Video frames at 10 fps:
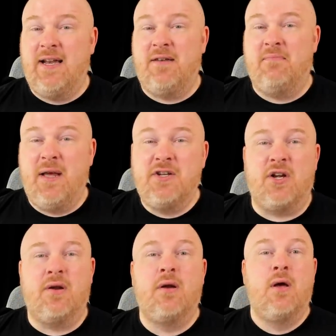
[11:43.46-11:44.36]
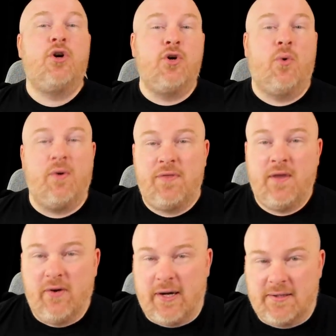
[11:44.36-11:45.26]
that I didn't mention? What are your
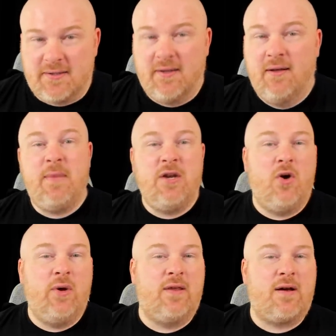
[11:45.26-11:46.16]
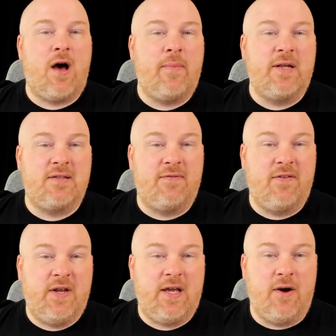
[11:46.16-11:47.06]
theories? Let me know in the comments comments of
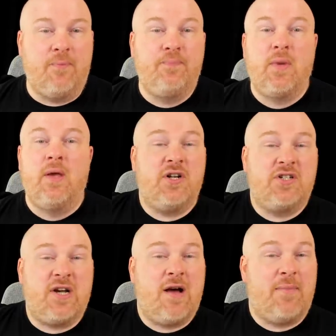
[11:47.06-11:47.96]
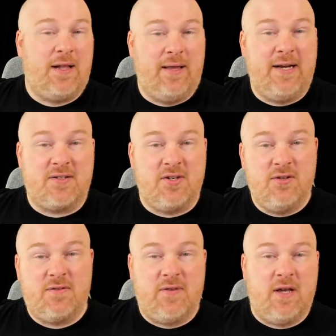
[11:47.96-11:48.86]
the video. Make sure to check out my latest
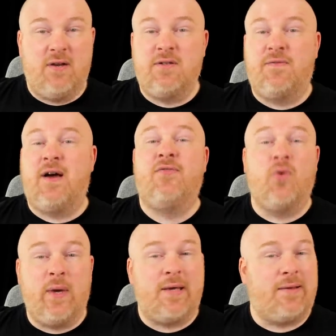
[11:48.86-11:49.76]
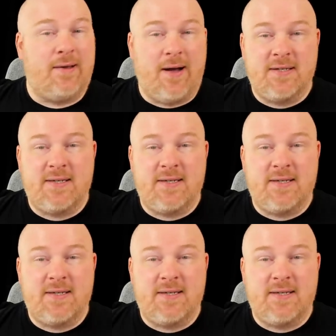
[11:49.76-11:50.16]
news video to find the weekly